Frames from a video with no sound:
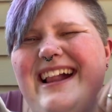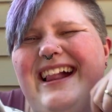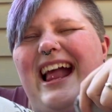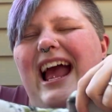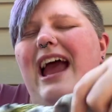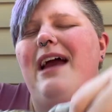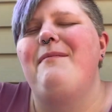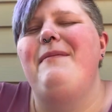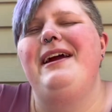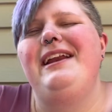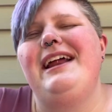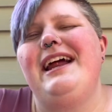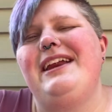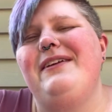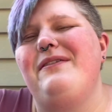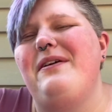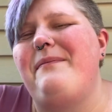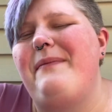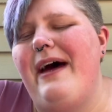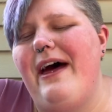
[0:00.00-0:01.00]
I might not
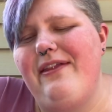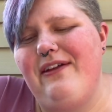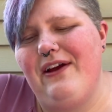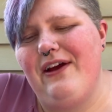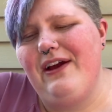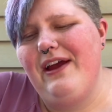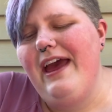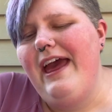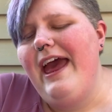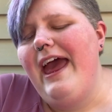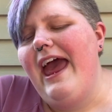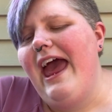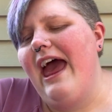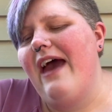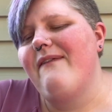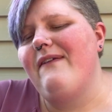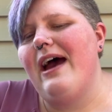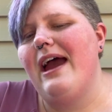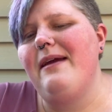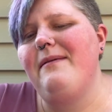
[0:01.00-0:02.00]
even bother.
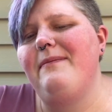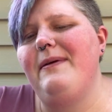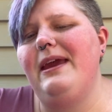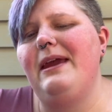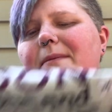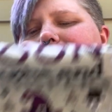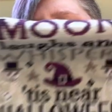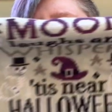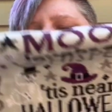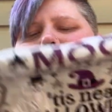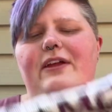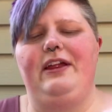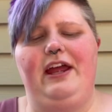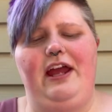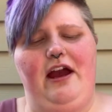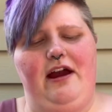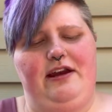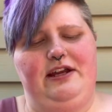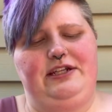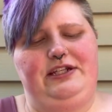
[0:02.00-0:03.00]
If I'm being perfectly
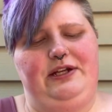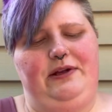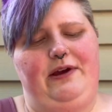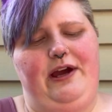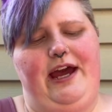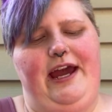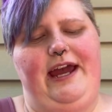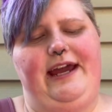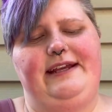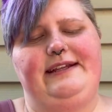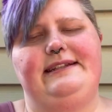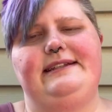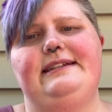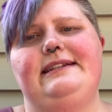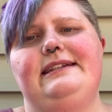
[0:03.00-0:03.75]
honest, you guys,